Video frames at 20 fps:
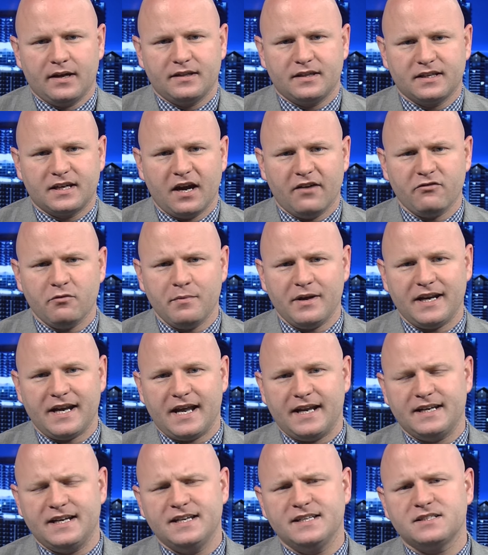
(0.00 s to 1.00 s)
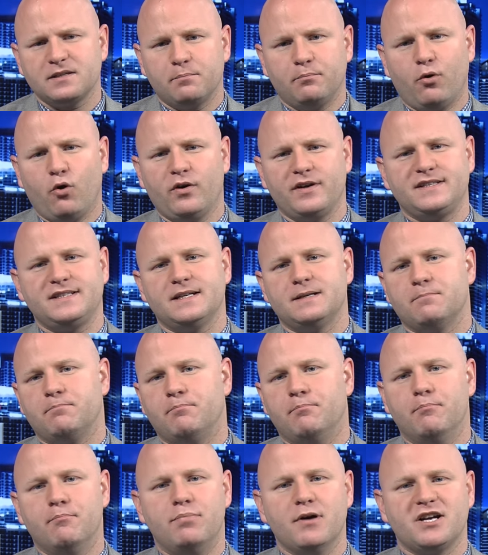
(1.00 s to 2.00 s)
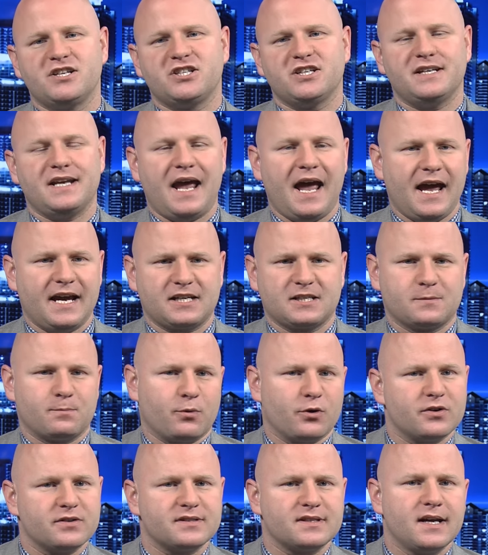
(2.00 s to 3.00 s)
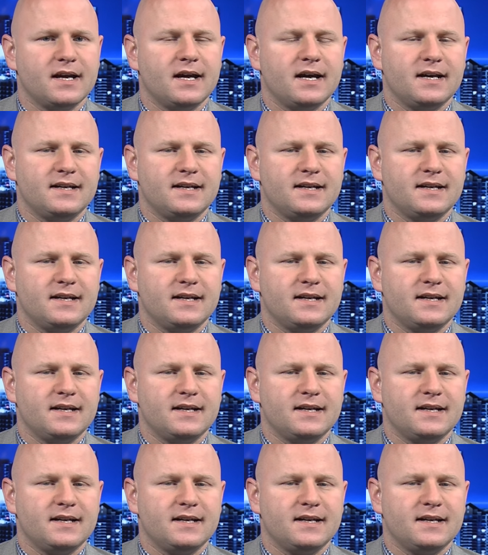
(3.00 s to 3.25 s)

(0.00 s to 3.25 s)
The government and his appointed budget experts